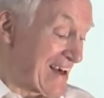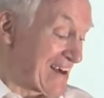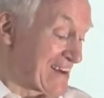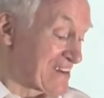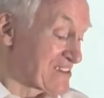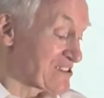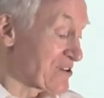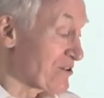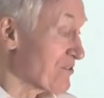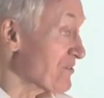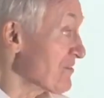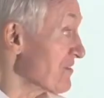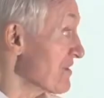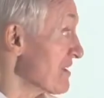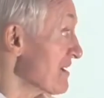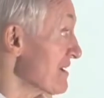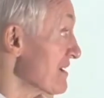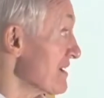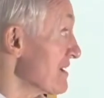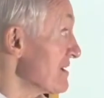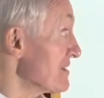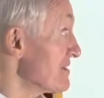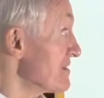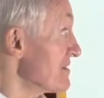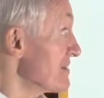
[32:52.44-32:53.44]
So
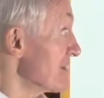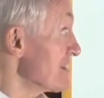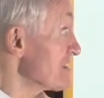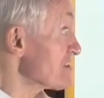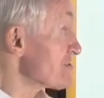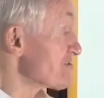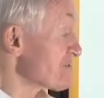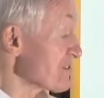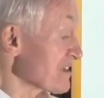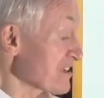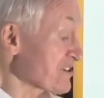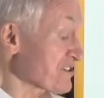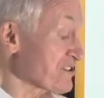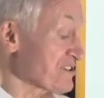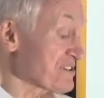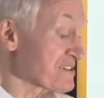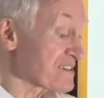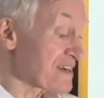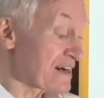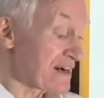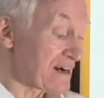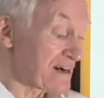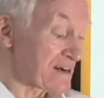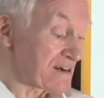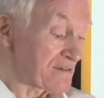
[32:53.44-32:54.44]
it, the instructions
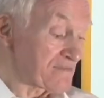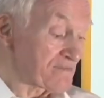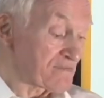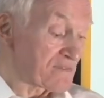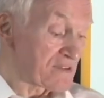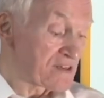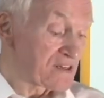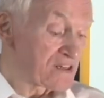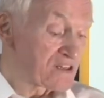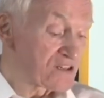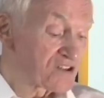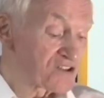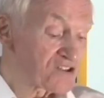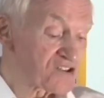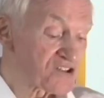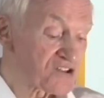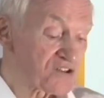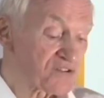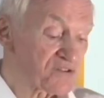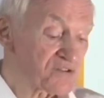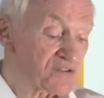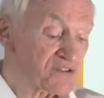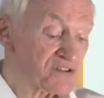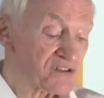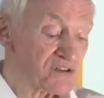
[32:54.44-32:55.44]
are
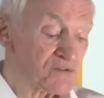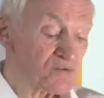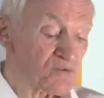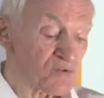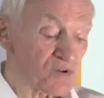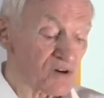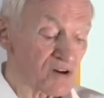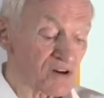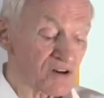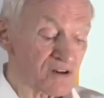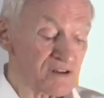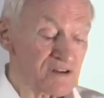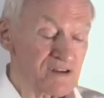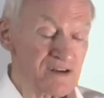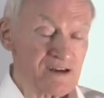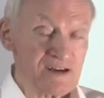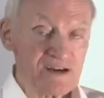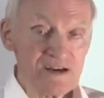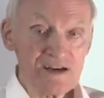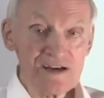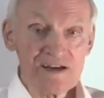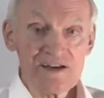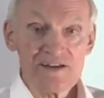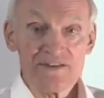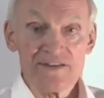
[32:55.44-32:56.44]
choose the word
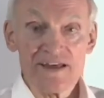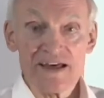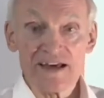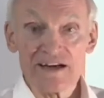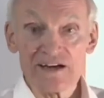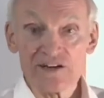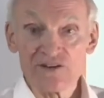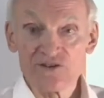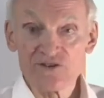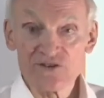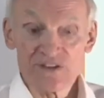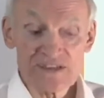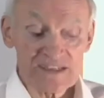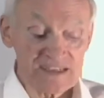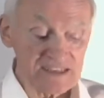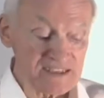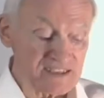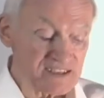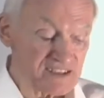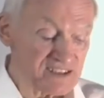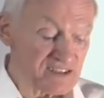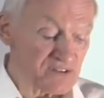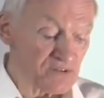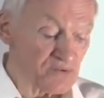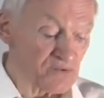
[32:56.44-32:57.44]
that
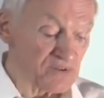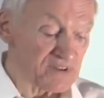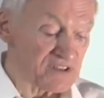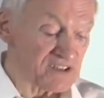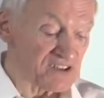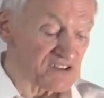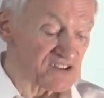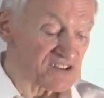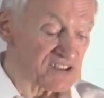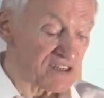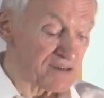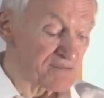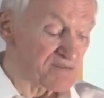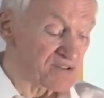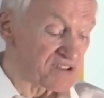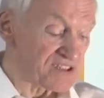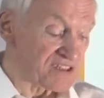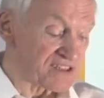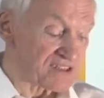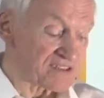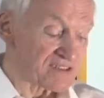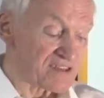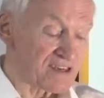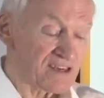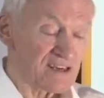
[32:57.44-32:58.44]
agrees with the
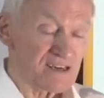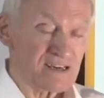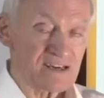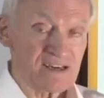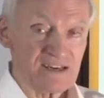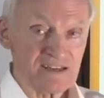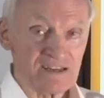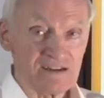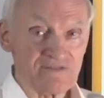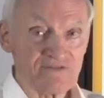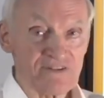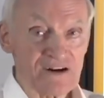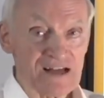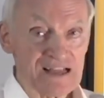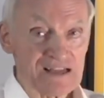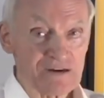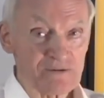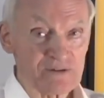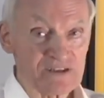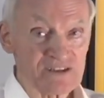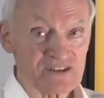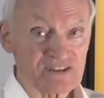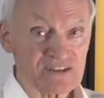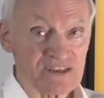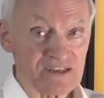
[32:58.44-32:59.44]
subject in the
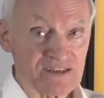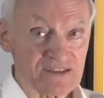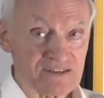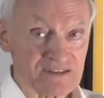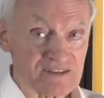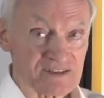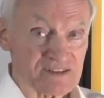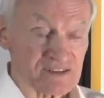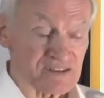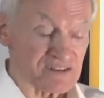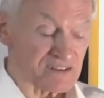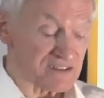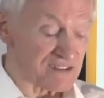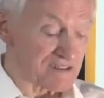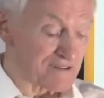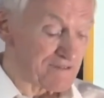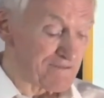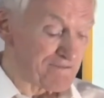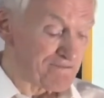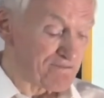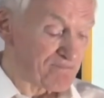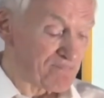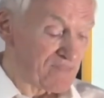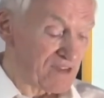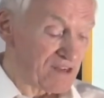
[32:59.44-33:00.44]
following sentences.
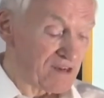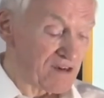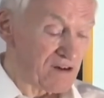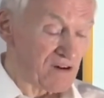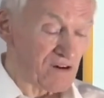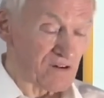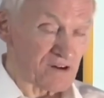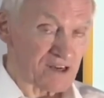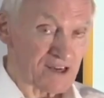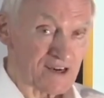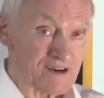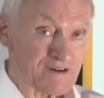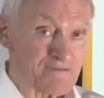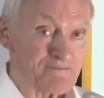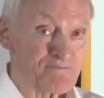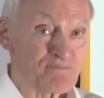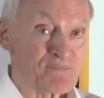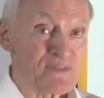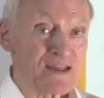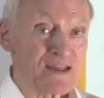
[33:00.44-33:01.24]
Okay?